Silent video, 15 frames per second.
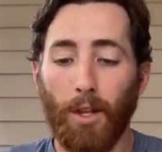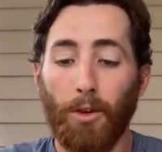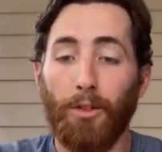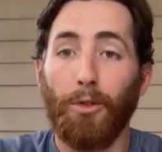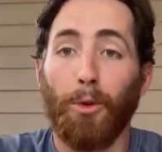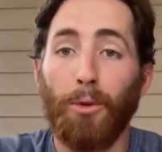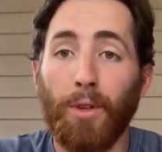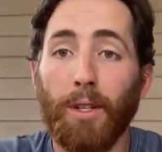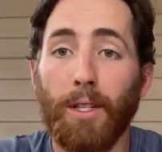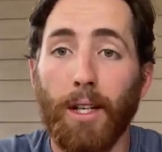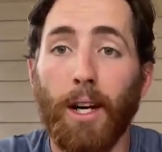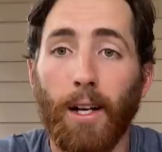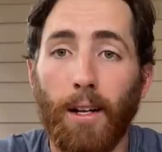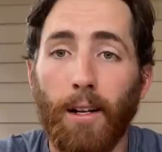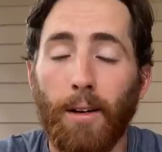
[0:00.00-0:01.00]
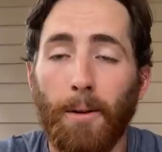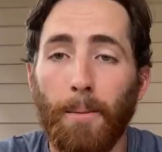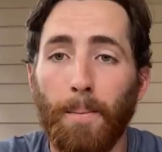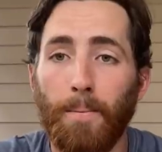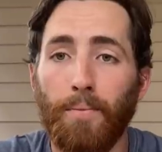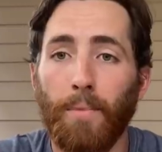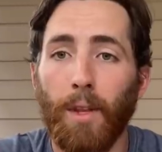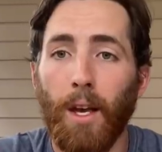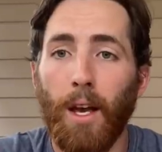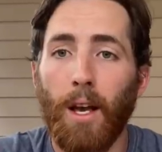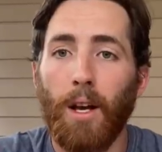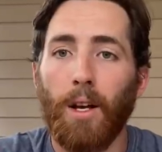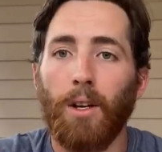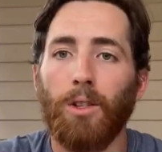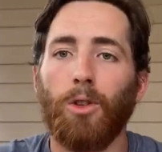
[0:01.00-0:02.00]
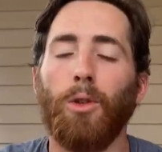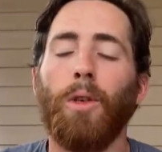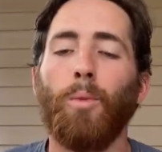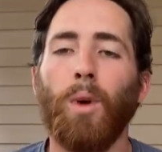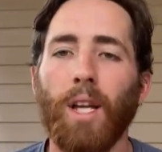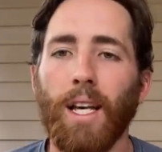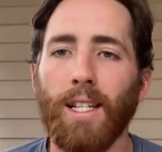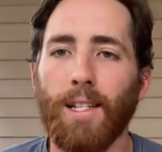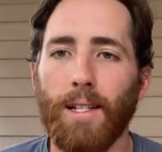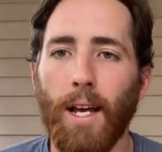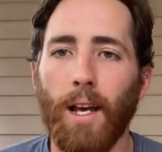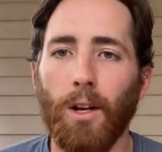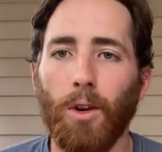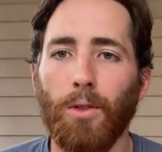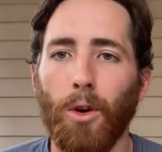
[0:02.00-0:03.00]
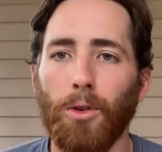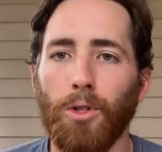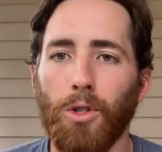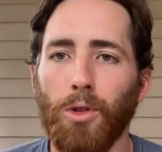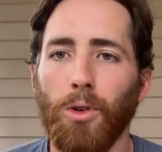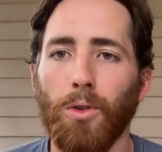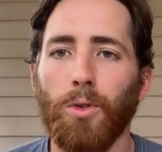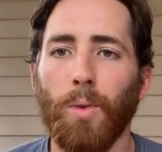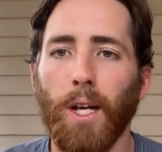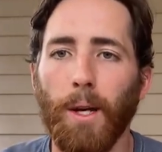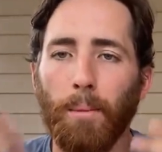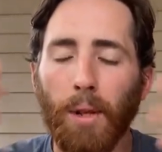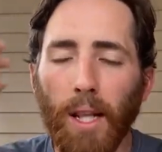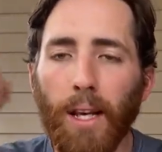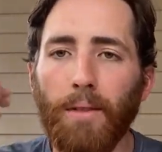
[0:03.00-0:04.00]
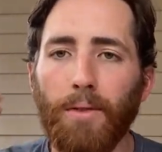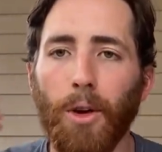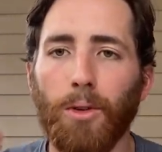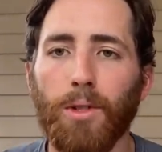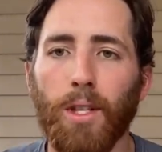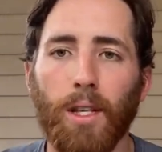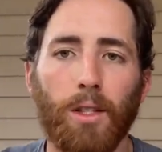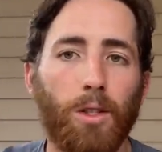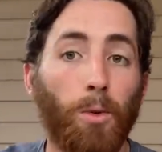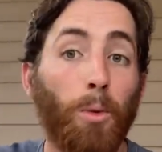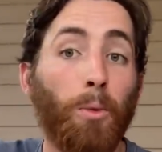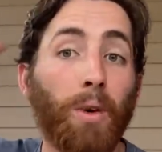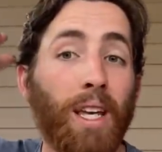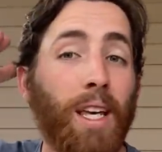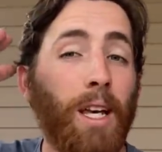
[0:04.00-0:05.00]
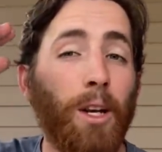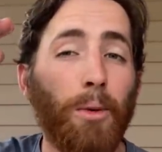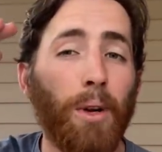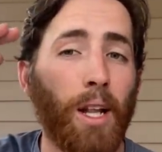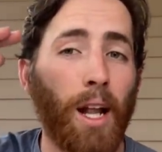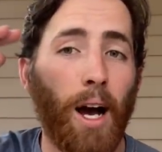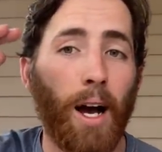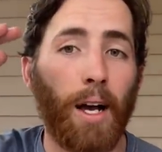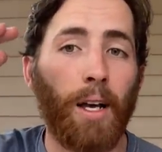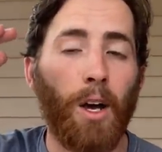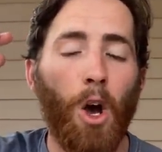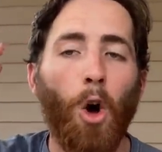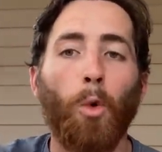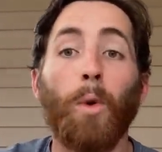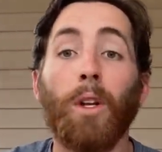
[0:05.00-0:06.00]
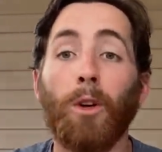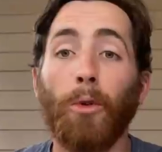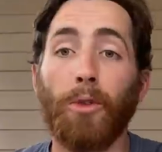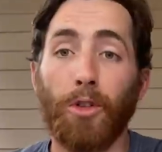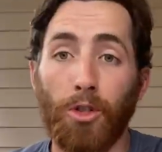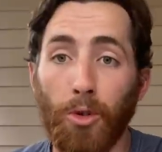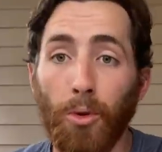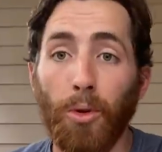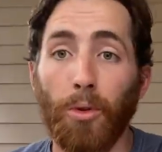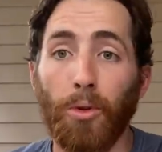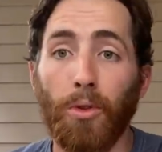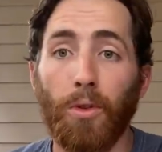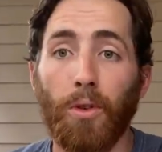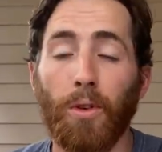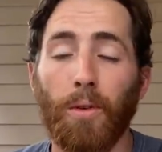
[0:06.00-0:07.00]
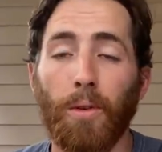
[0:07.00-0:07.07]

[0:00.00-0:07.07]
So then we can stand on those truths. We can believe those things. So when we hear a lie, we know the truth.